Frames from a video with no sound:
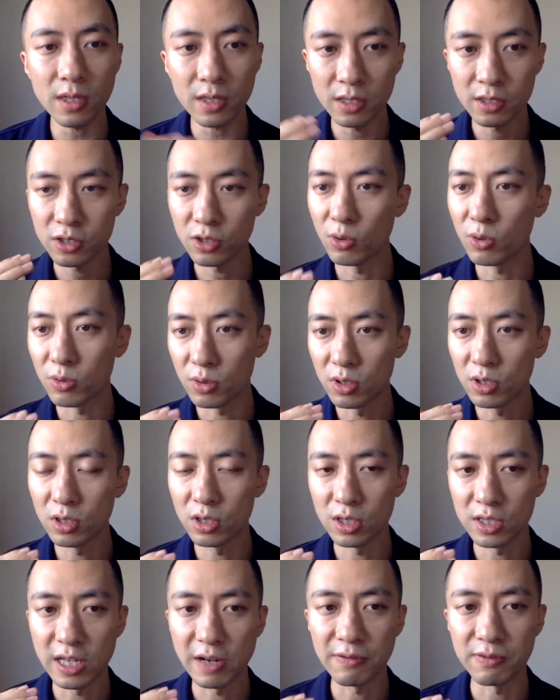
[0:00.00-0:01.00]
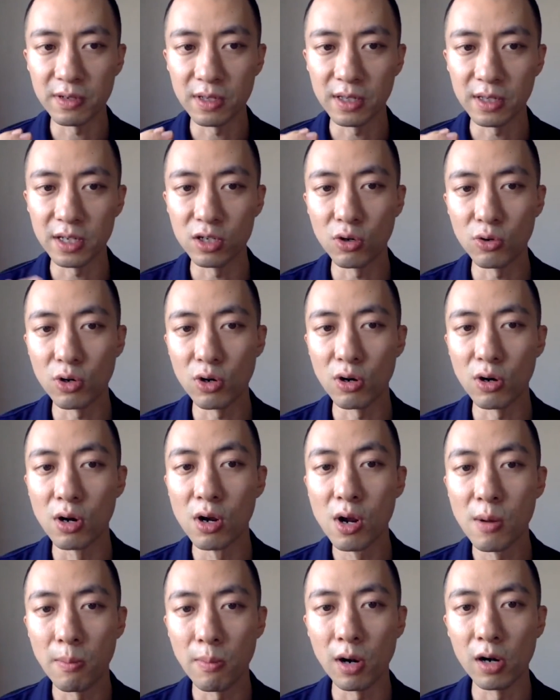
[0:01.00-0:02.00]
So definitely know your
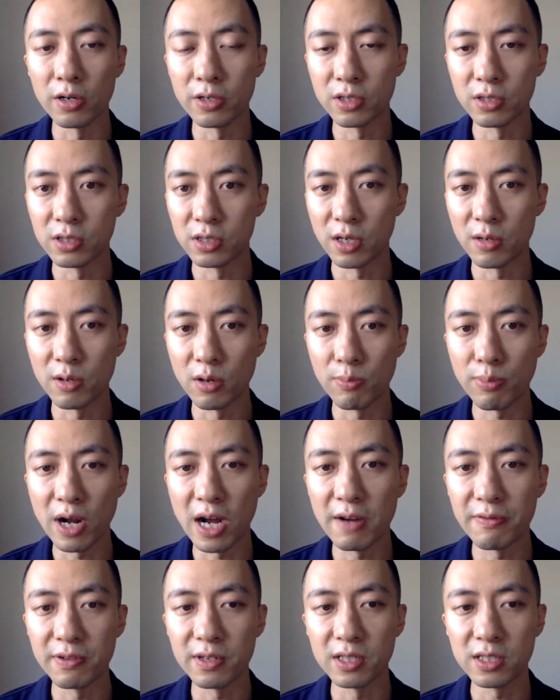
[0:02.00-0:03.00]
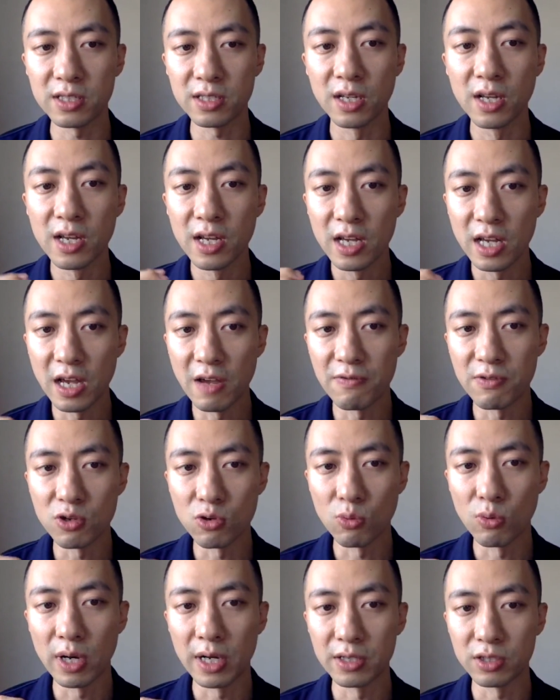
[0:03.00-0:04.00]
margins and your profits if you
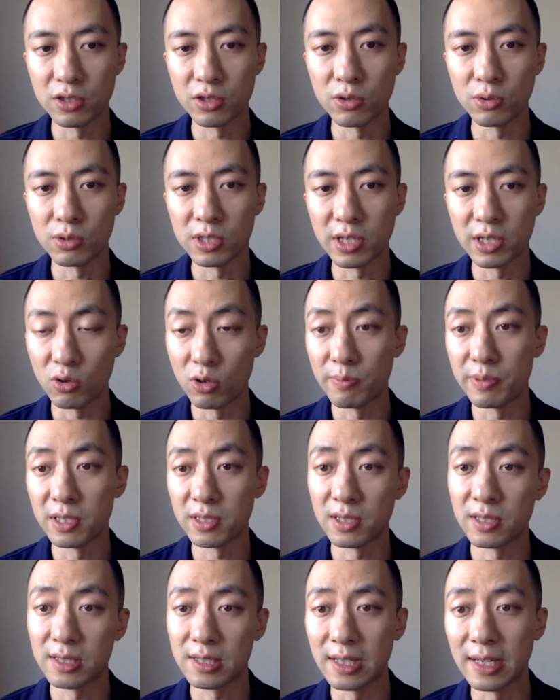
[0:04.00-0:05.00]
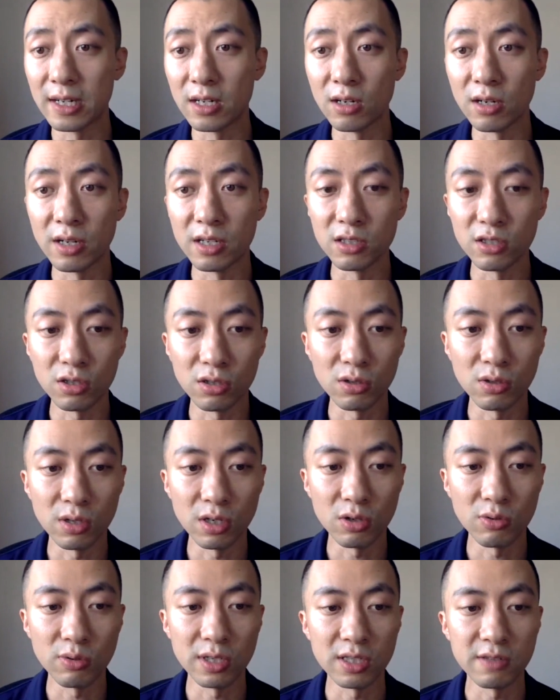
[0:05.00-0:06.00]
want to sell your business later and to
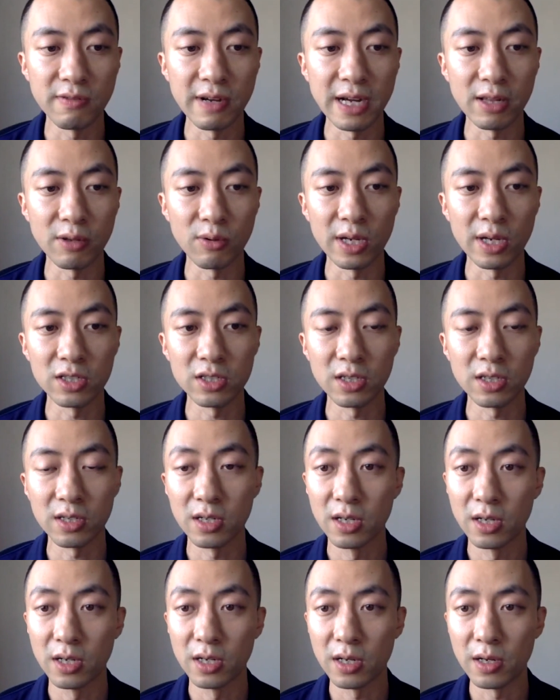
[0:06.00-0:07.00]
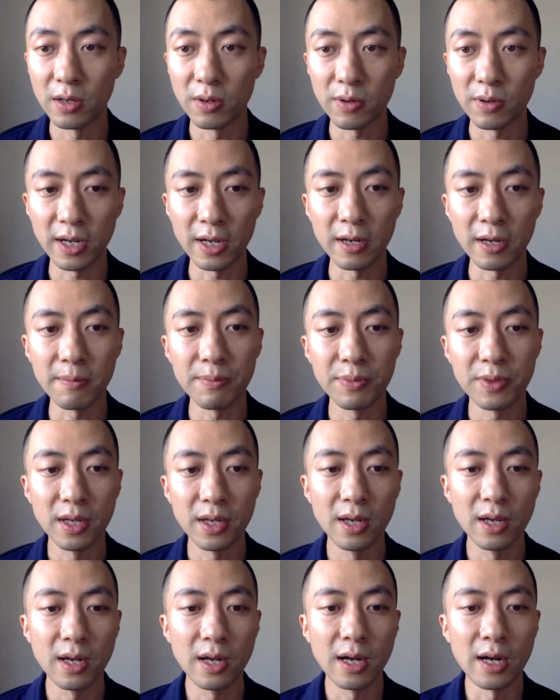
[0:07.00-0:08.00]
increase valuation. Okay.
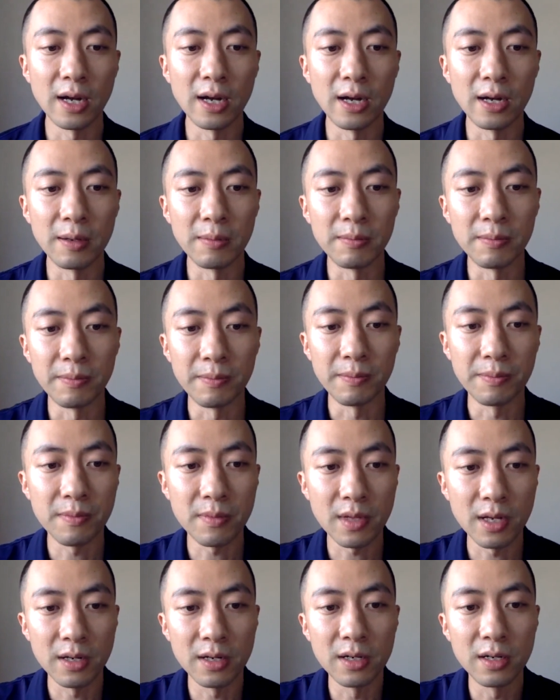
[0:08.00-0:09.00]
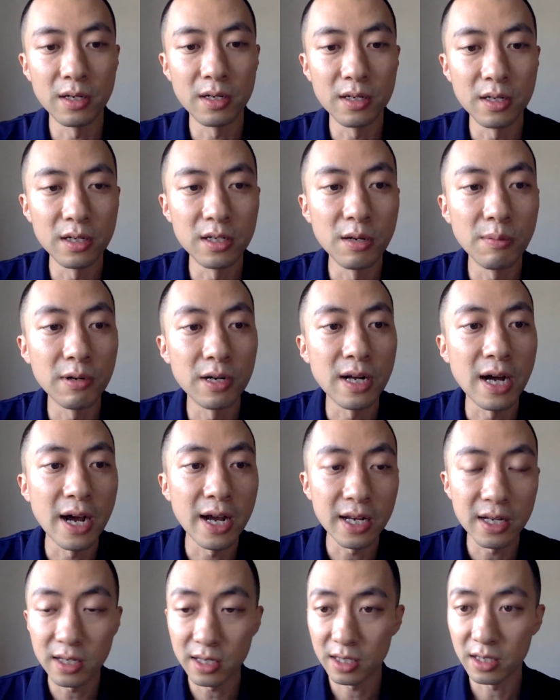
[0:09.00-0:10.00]
Number
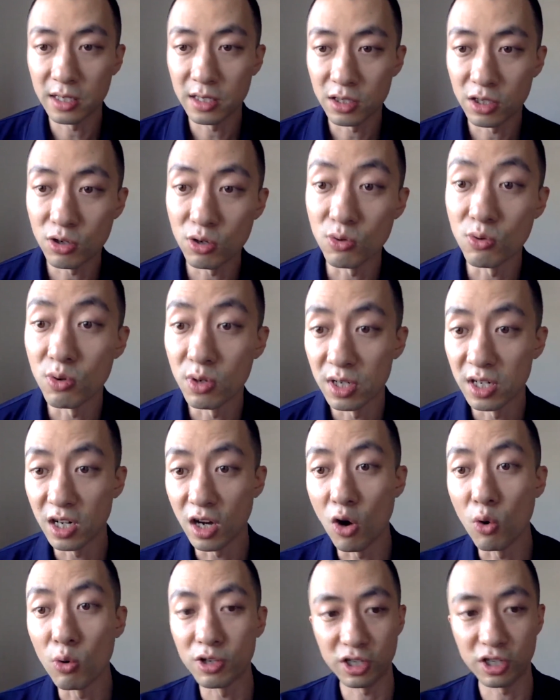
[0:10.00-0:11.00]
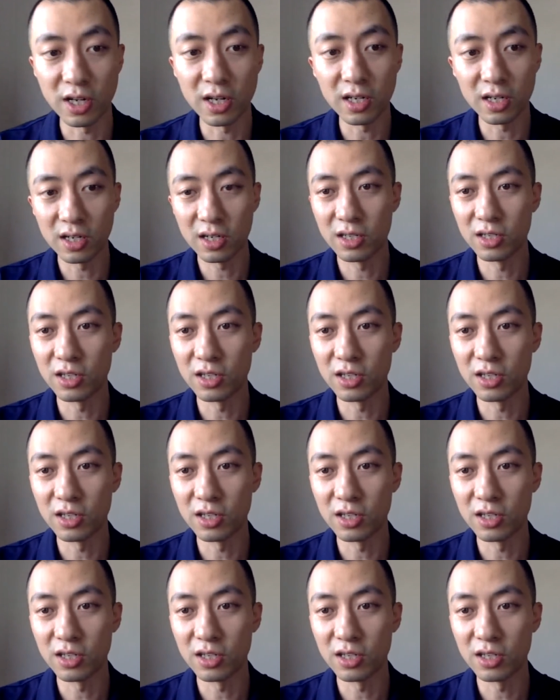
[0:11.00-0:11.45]
9 is to negotiate.